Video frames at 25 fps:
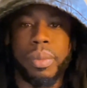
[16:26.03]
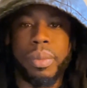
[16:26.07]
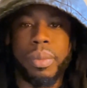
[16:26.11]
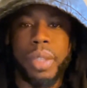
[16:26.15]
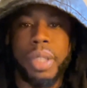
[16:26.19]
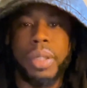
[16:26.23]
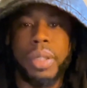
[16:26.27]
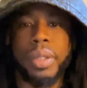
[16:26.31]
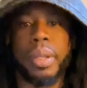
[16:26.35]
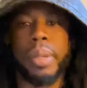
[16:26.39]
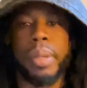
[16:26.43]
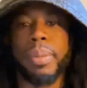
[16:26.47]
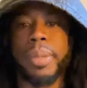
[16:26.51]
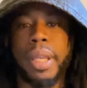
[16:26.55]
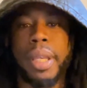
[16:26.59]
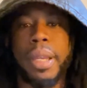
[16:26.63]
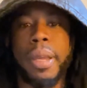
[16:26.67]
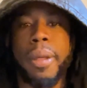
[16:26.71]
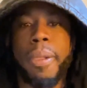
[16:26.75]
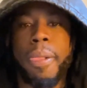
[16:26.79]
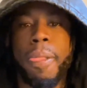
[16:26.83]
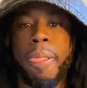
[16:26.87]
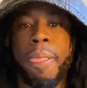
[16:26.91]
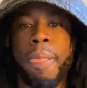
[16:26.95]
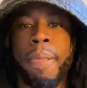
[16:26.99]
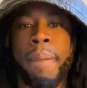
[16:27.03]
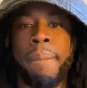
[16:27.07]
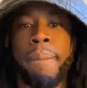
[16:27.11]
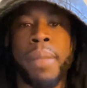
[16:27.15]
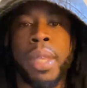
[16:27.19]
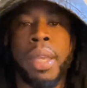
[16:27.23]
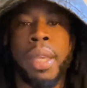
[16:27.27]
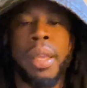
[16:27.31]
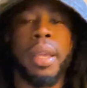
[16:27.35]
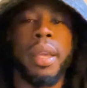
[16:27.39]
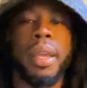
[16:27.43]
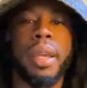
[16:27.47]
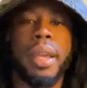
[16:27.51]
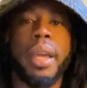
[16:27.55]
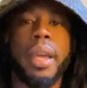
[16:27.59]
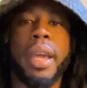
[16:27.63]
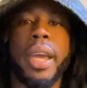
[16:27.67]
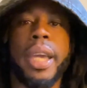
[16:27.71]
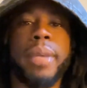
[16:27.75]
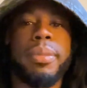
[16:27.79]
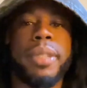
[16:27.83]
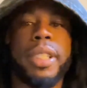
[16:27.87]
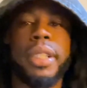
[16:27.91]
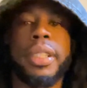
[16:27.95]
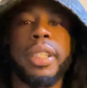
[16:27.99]
You see what I'm saying?
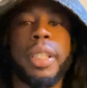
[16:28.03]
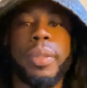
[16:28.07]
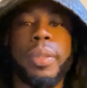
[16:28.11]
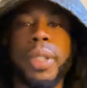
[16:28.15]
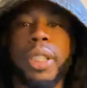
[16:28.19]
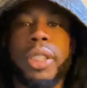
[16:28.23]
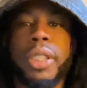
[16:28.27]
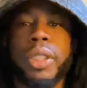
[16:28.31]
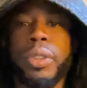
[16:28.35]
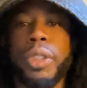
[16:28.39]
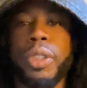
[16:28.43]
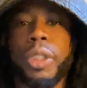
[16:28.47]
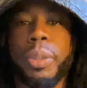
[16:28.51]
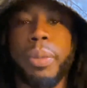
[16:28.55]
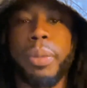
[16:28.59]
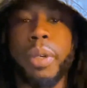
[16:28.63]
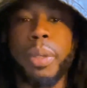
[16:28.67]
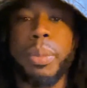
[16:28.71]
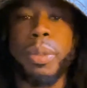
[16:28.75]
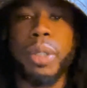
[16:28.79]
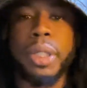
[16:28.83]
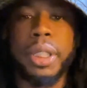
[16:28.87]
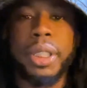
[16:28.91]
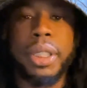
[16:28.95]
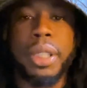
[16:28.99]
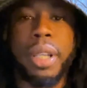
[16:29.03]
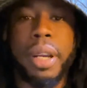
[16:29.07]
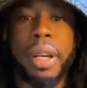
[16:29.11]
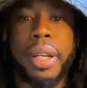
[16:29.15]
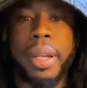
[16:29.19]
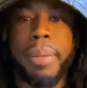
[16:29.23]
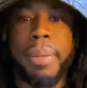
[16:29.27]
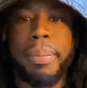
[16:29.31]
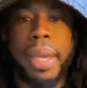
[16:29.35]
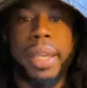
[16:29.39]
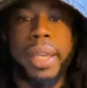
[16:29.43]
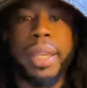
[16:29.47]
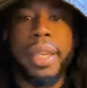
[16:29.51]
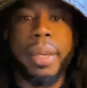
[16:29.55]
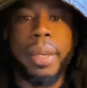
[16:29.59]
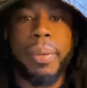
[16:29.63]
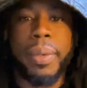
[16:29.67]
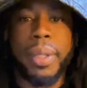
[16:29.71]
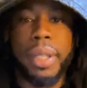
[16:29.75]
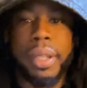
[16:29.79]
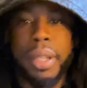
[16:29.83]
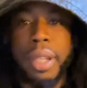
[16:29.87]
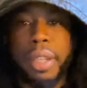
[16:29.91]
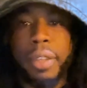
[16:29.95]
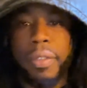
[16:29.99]
MGT, what it do? It's your boy Moody Starr, and I'm back again
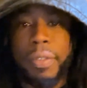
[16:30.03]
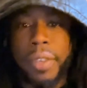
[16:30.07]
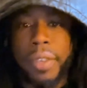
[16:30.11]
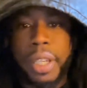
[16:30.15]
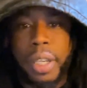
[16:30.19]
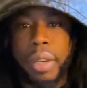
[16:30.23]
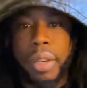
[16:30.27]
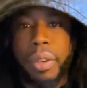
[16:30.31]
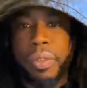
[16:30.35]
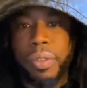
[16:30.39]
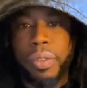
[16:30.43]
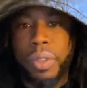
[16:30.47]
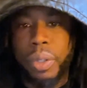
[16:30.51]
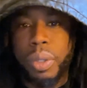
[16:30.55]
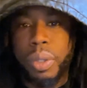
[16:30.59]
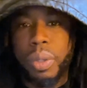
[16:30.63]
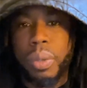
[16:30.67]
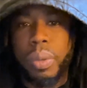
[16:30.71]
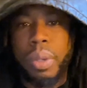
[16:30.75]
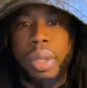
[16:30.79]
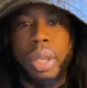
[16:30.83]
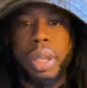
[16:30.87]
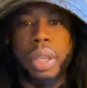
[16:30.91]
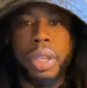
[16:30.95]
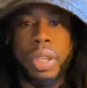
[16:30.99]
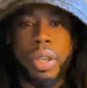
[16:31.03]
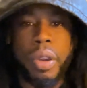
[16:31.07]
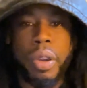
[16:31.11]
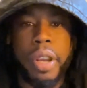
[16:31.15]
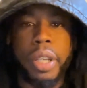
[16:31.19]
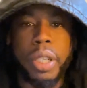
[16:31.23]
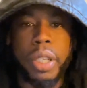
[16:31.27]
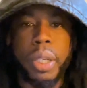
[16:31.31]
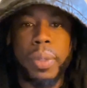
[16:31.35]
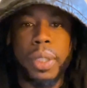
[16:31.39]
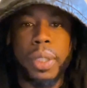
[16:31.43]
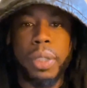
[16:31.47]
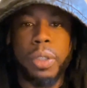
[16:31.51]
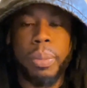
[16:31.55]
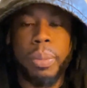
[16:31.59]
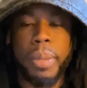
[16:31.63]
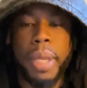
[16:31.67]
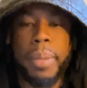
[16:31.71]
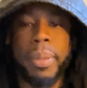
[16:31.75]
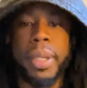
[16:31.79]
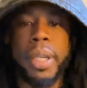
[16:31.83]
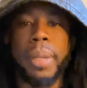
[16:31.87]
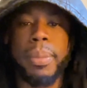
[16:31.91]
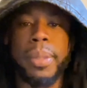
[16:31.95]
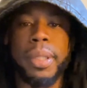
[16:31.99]
with another video. If you're new, you already know what to do, man.
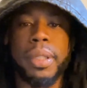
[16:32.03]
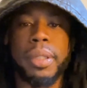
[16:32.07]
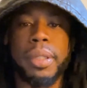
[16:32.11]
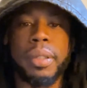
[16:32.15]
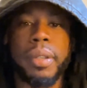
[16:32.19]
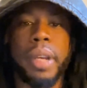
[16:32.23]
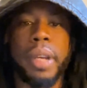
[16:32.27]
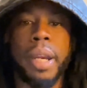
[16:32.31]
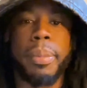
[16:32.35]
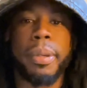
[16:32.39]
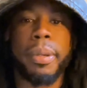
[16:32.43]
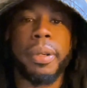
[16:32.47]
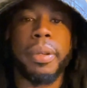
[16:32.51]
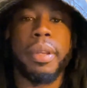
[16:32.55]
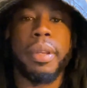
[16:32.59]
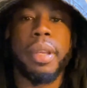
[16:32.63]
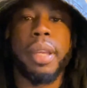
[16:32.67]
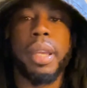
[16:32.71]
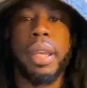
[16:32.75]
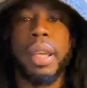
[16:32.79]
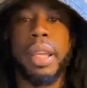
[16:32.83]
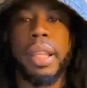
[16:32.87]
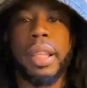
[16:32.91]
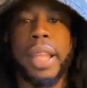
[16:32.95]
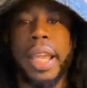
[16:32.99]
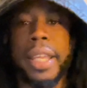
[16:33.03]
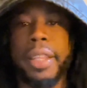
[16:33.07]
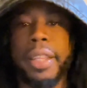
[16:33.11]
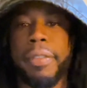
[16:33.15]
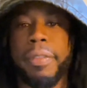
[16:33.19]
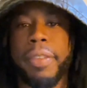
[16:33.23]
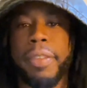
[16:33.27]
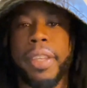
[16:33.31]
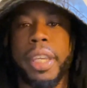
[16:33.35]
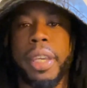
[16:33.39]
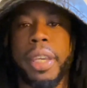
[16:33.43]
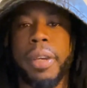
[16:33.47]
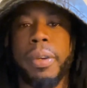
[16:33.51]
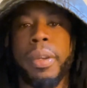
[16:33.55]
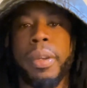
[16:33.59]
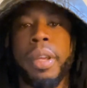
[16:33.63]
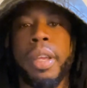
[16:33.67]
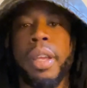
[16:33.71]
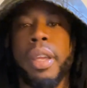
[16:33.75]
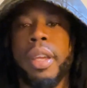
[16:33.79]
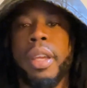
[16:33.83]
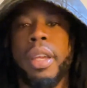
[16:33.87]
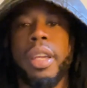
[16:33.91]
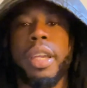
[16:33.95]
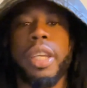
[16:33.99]
Become a subscriber, like the video,
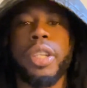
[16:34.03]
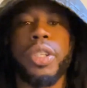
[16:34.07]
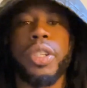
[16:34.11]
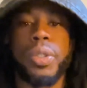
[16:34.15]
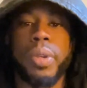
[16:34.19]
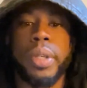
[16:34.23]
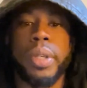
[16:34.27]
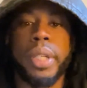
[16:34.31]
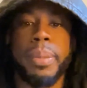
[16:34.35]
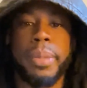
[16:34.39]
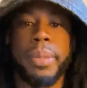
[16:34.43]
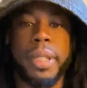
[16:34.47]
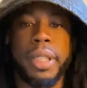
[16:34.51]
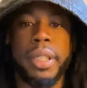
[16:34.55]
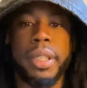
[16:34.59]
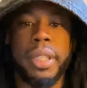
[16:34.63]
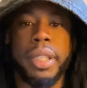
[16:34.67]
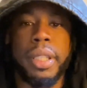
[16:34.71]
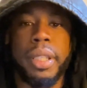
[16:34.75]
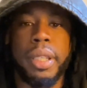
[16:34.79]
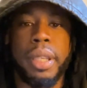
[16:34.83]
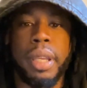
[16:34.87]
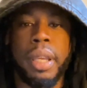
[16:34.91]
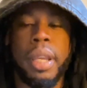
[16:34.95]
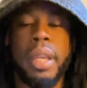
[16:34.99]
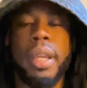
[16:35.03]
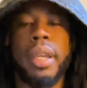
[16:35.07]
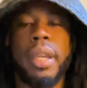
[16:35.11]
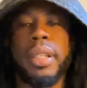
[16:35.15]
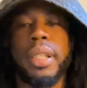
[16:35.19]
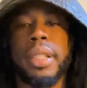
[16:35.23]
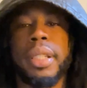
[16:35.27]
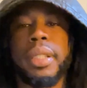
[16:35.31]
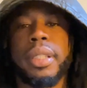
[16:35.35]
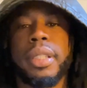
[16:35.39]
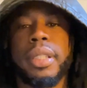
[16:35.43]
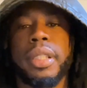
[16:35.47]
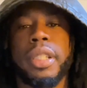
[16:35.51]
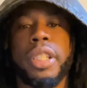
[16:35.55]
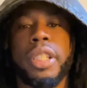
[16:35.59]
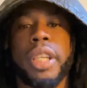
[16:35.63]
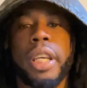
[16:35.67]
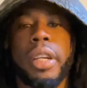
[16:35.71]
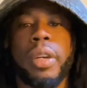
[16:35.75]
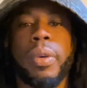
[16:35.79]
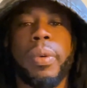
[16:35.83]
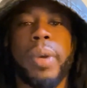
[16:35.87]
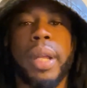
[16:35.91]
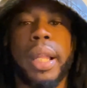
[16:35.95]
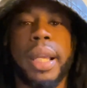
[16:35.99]
and join MGT. This is a
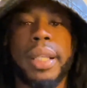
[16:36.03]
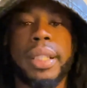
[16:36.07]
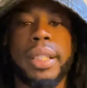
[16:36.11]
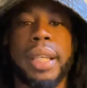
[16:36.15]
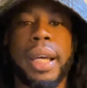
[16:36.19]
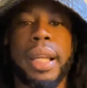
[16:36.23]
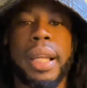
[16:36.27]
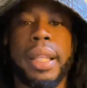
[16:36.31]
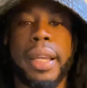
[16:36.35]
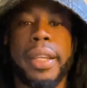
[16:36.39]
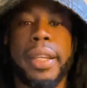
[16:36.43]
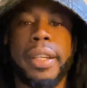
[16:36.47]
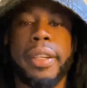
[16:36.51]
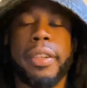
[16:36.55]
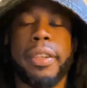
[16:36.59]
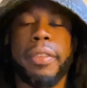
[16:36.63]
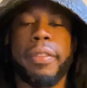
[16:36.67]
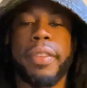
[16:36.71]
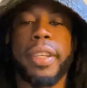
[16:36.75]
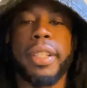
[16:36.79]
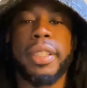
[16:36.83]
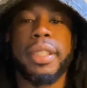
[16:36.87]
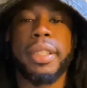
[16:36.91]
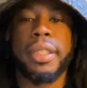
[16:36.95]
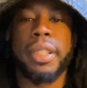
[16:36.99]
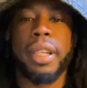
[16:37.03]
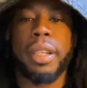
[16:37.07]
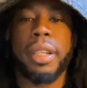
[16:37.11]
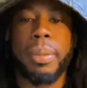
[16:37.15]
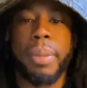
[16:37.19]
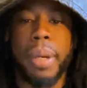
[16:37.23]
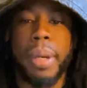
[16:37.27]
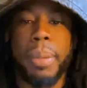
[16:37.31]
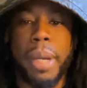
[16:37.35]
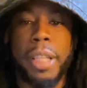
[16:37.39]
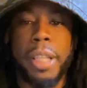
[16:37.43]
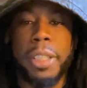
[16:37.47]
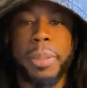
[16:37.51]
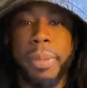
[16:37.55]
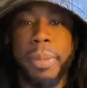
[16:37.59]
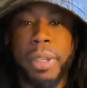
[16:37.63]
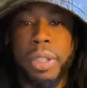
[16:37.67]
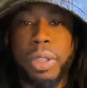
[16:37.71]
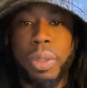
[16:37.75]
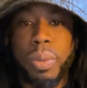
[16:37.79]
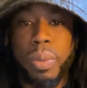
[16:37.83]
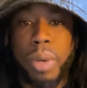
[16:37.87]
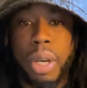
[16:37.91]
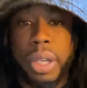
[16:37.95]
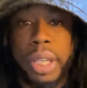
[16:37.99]
channel where I like to highlight current events and talk about my
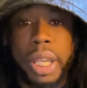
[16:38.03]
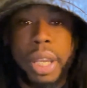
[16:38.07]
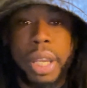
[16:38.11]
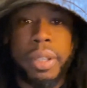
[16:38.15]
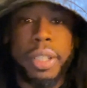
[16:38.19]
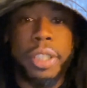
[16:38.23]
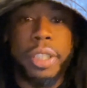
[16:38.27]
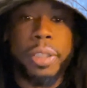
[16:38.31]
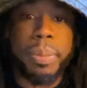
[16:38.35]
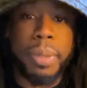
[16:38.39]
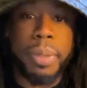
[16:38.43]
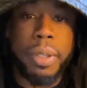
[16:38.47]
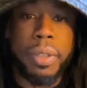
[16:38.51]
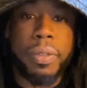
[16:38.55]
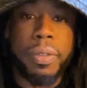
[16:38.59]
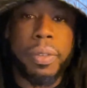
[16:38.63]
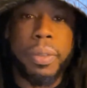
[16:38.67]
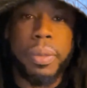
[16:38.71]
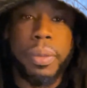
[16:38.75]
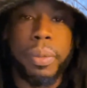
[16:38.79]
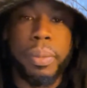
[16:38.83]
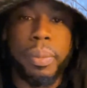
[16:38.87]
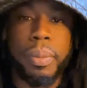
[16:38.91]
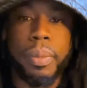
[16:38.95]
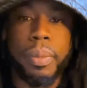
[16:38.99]
spiritual walk here in this beautiful,